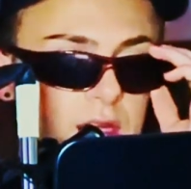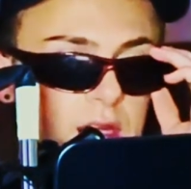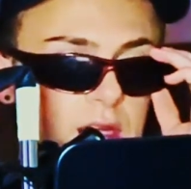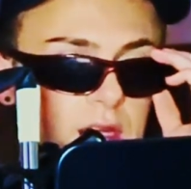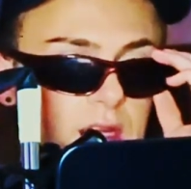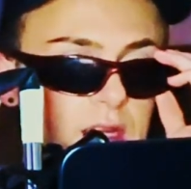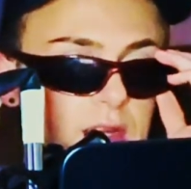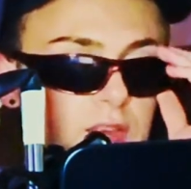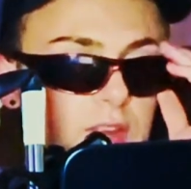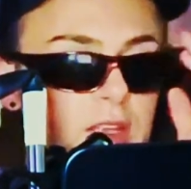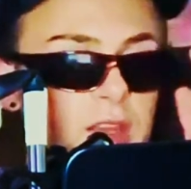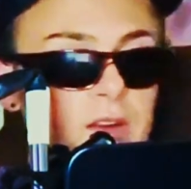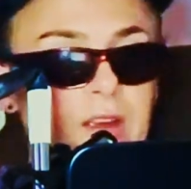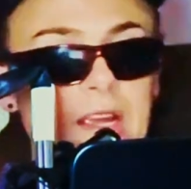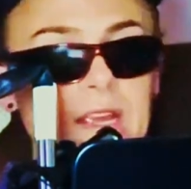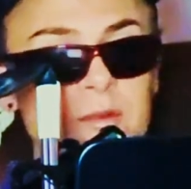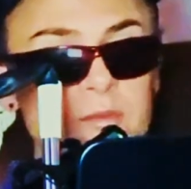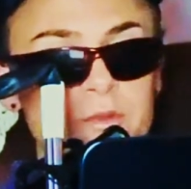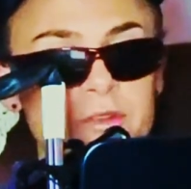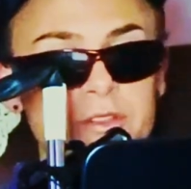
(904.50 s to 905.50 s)
if there
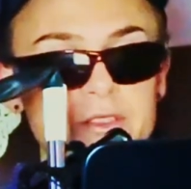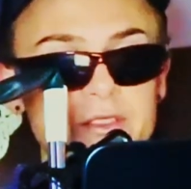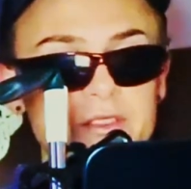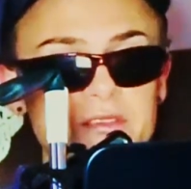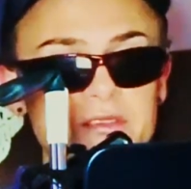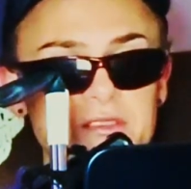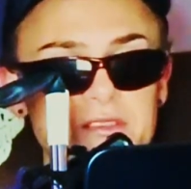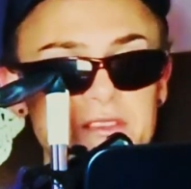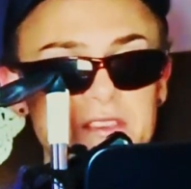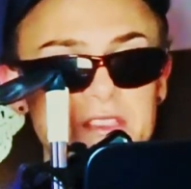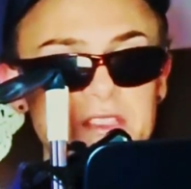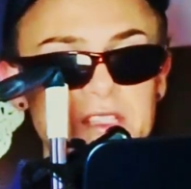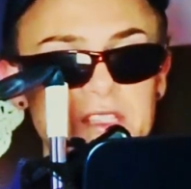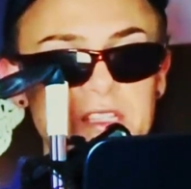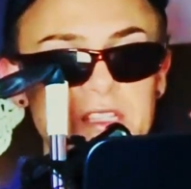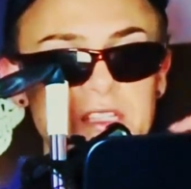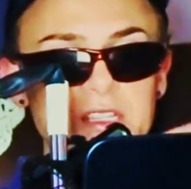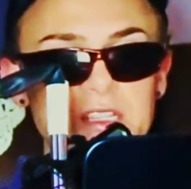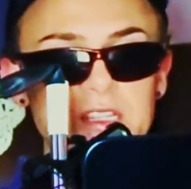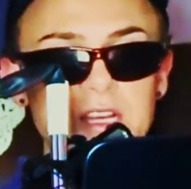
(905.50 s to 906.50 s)
ain't one,
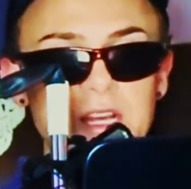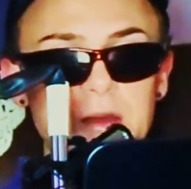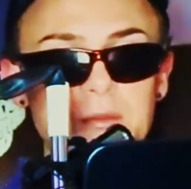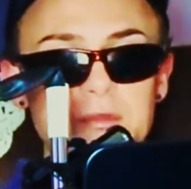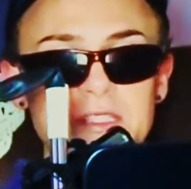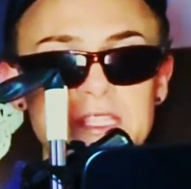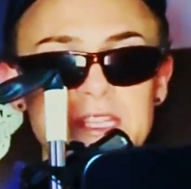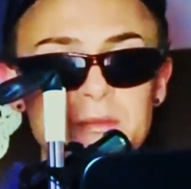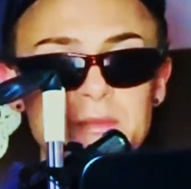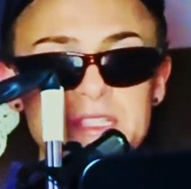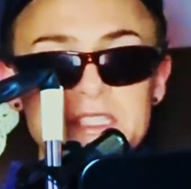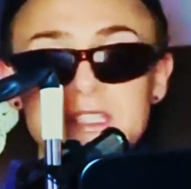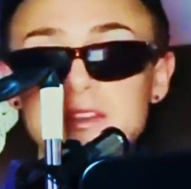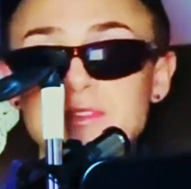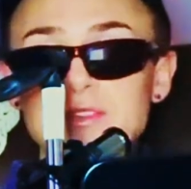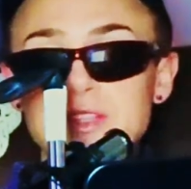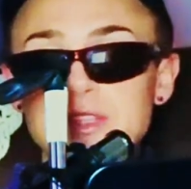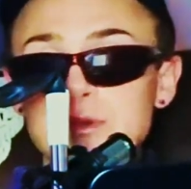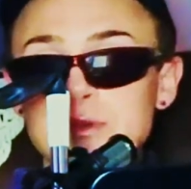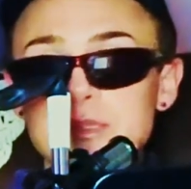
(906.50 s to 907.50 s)
I'm gonna tell
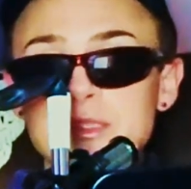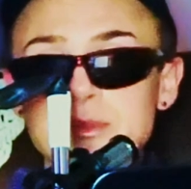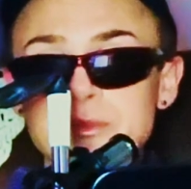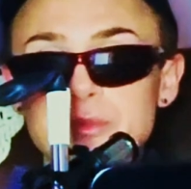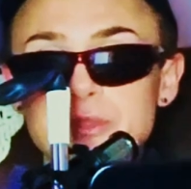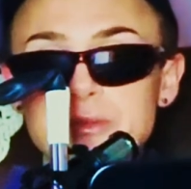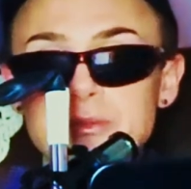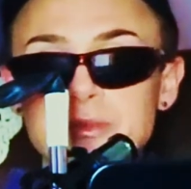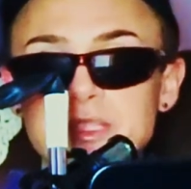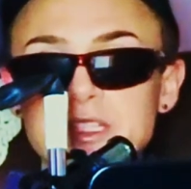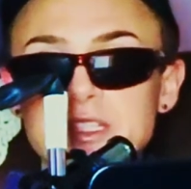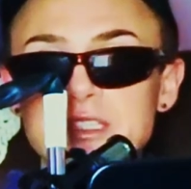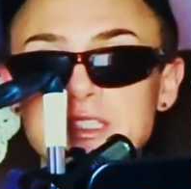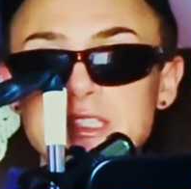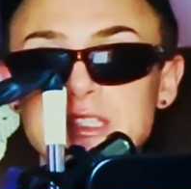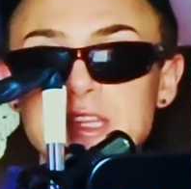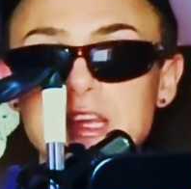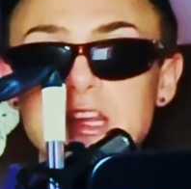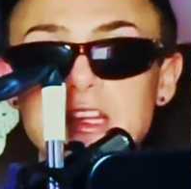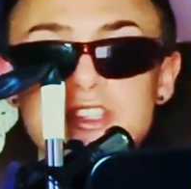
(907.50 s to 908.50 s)
myself there is one,
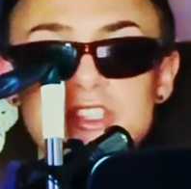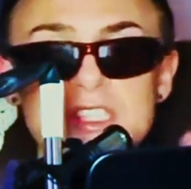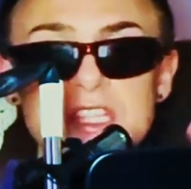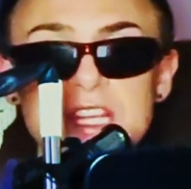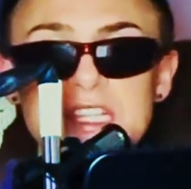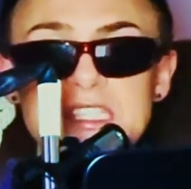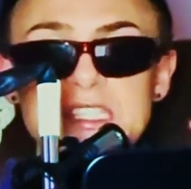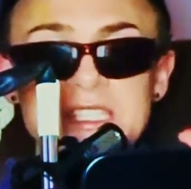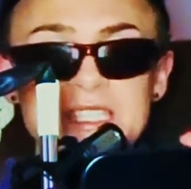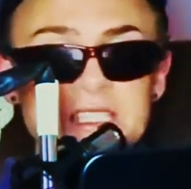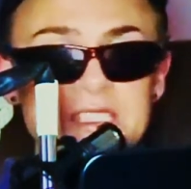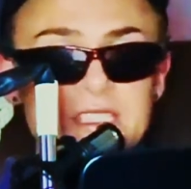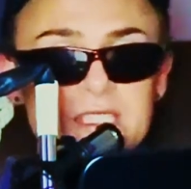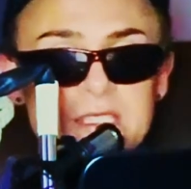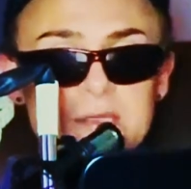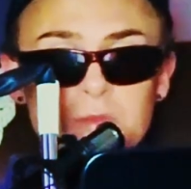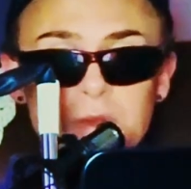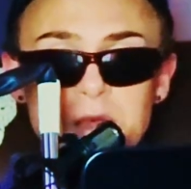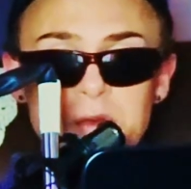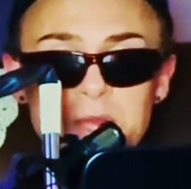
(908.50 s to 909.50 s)
because just like
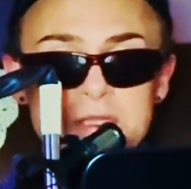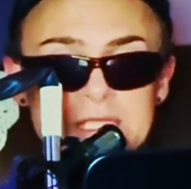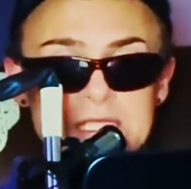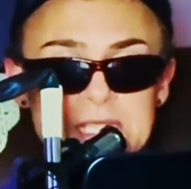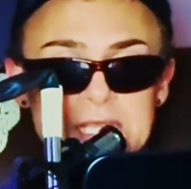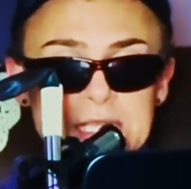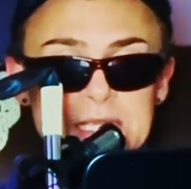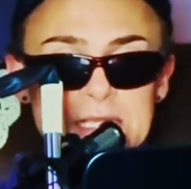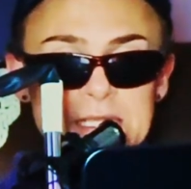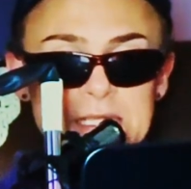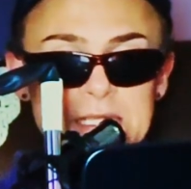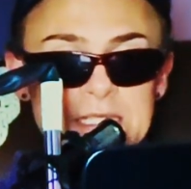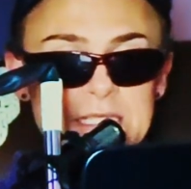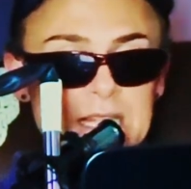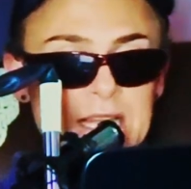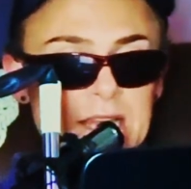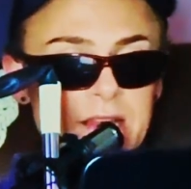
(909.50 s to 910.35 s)
SZA's mama said in